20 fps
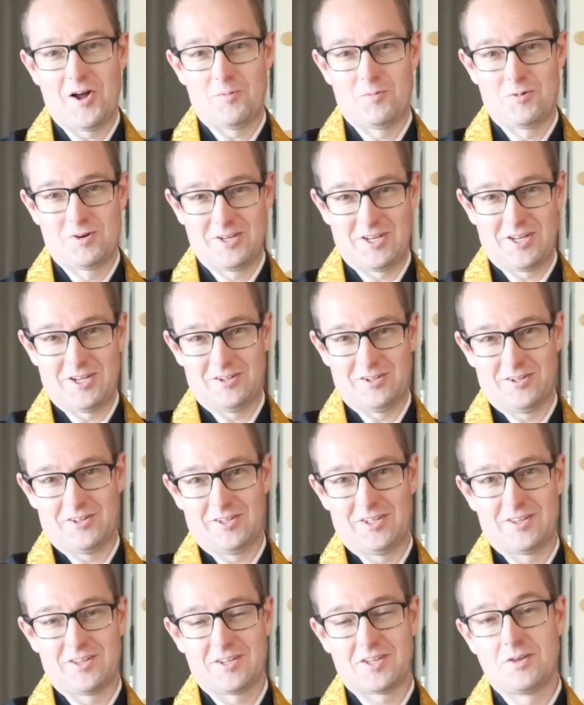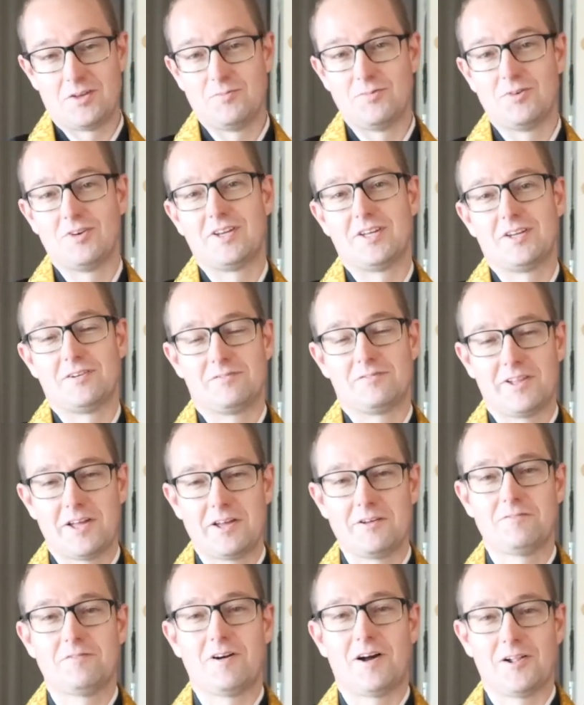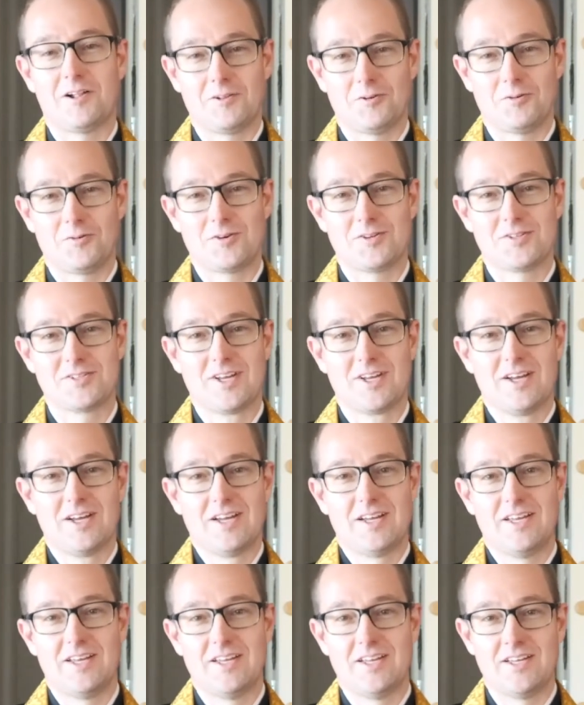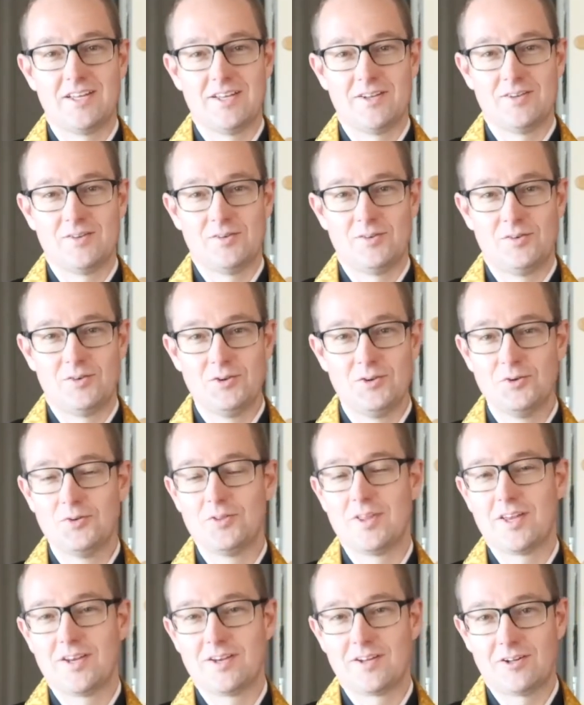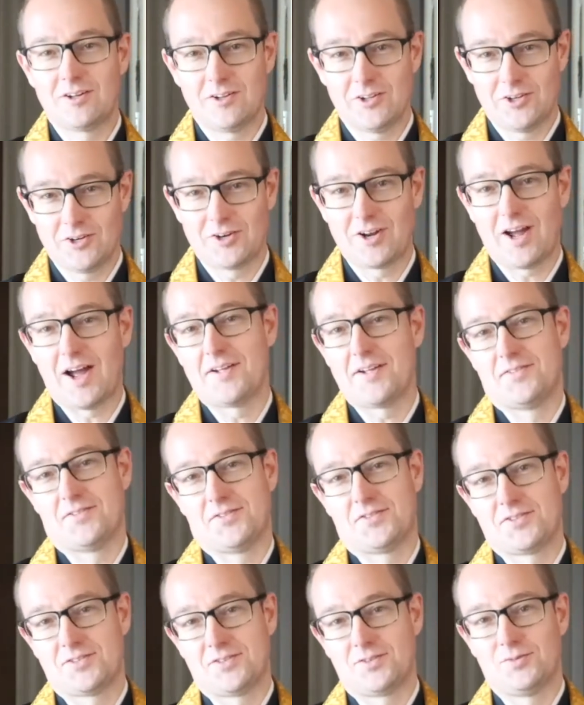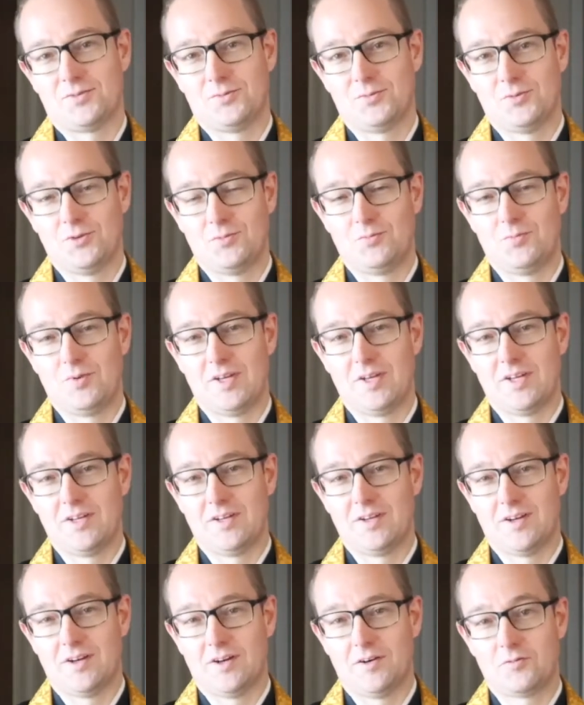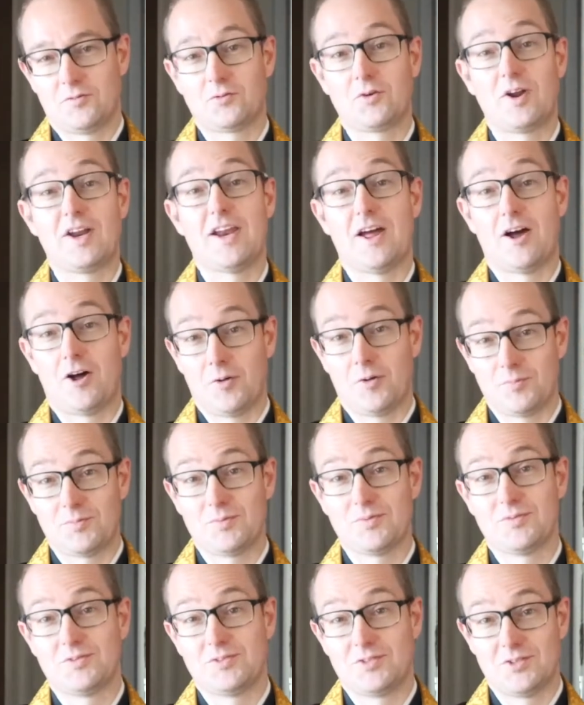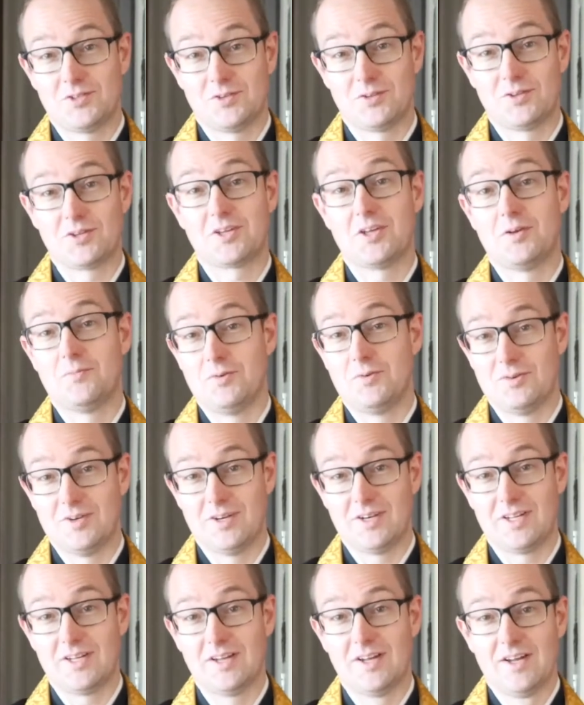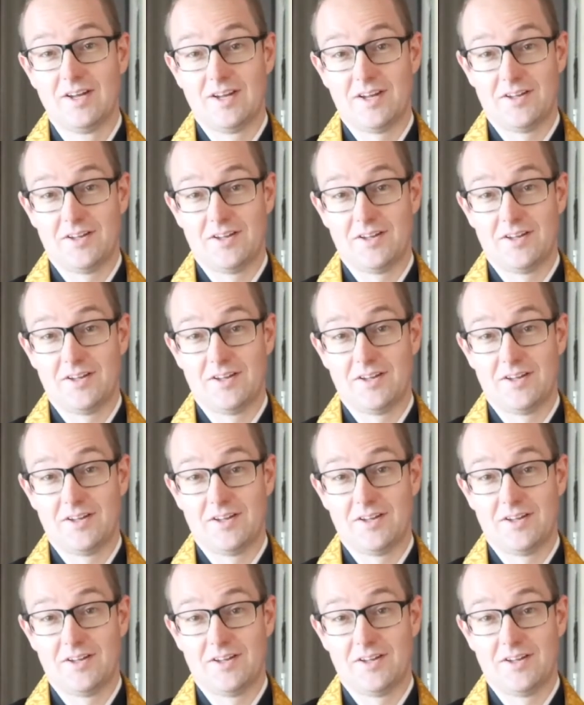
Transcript: particularly the community of lay followers, he knew that clear guidance would be of great help to the community.